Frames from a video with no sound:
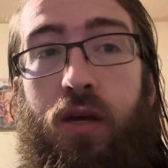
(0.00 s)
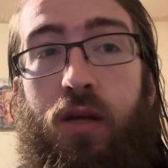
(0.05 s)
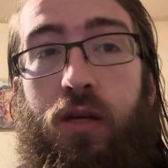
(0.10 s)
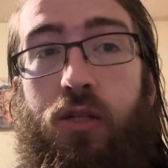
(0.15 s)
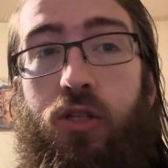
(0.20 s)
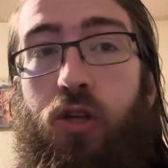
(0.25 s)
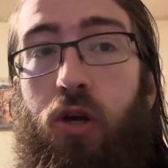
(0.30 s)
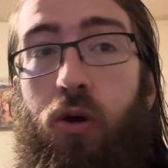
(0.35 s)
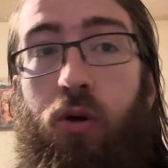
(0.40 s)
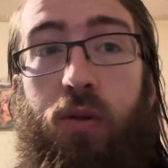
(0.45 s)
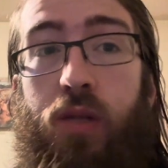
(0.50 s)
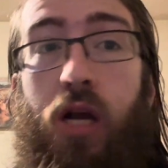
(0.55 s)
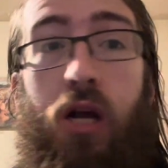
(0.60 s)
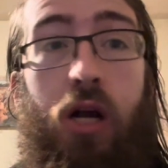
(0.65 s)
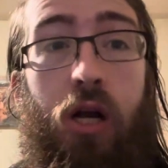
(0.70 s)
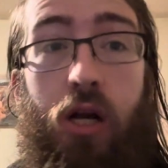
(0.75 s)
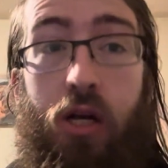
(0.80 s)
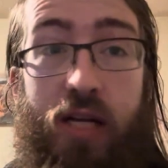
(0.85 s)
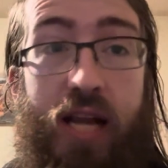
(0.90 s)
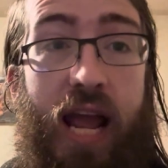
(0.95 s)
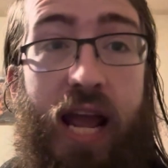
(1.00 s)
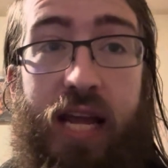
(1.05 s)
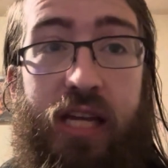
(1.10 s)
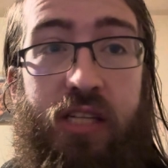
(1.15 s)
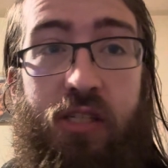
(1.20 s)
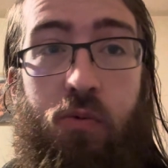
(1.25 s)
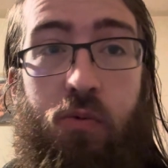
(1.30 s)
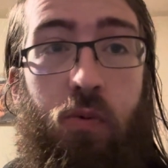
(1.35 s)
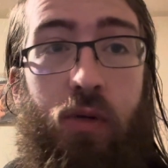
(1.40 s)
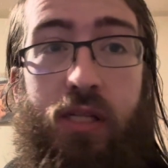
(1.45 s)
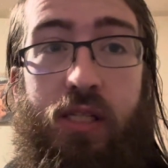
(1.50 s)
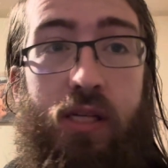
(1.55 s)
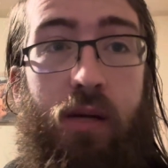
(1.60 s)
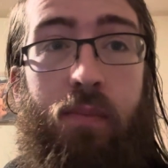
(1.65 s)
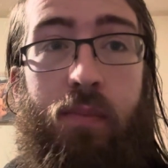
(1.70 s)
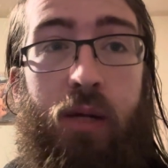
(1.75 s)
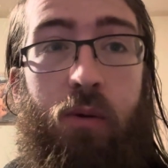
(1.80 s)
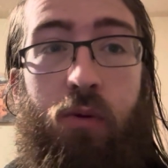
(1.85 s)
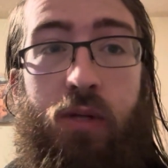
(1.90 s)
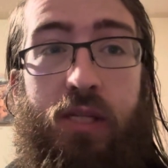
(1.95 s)
So there are days when
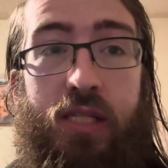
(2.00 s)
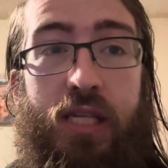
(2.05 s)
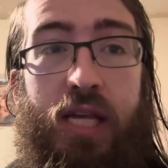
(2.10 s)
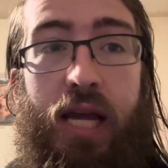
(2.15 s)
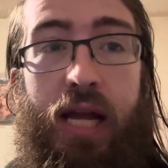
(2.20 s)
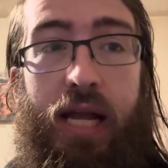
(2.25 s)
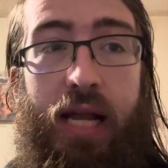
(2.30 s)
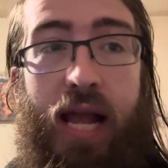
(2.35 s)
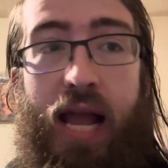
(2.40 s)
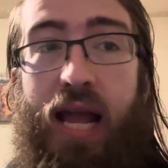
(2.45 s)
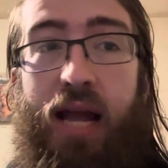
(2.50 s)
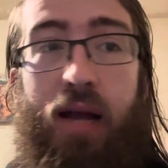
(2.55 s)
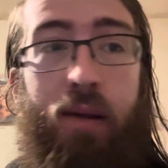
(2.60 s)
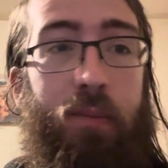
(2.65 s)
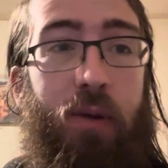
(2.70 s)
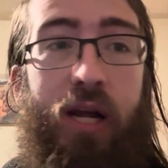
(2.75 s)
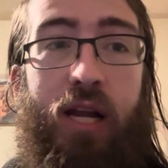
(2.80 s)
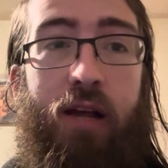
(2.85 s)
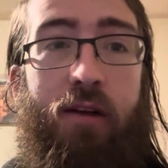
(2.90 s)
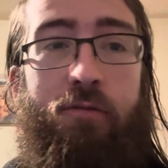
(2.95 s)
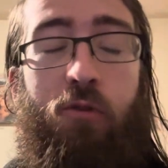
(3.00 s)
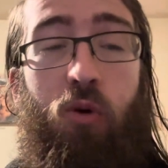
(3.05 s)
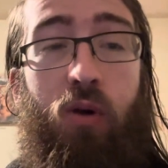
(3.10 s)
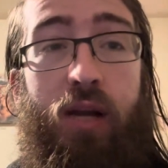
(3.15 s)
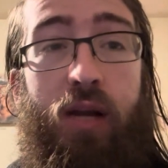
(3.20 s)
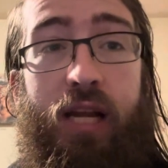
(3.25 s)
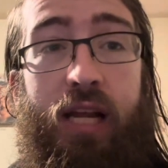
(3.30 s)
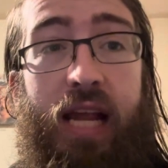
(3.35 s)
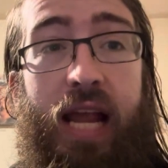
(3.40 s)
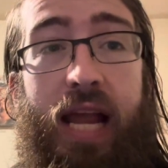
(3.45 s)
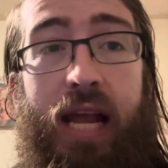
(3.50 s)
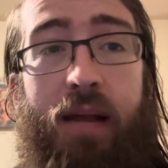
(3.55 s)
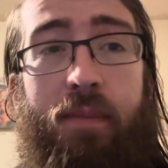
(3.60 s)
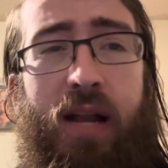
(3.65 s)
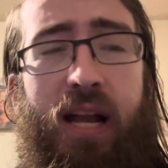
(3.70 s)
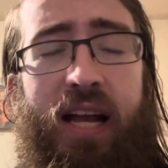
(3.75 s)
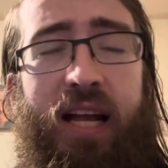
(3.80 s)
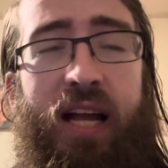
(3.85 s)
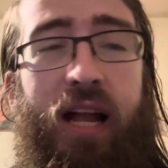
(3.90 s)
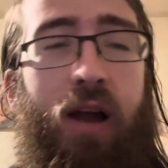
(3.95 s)
somebody would say, "Hey, I'm running a 4D game,"
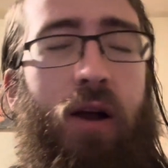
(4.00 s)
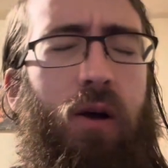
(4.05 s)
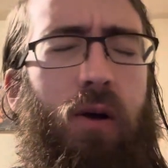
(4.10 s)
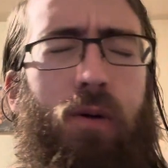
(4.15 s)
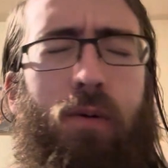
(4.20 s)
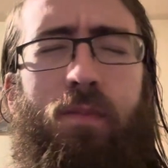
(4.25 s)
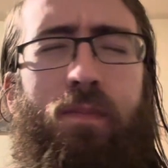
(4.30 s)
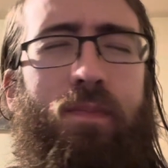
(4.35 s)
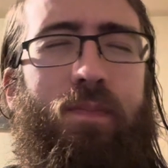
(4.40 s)
and I go,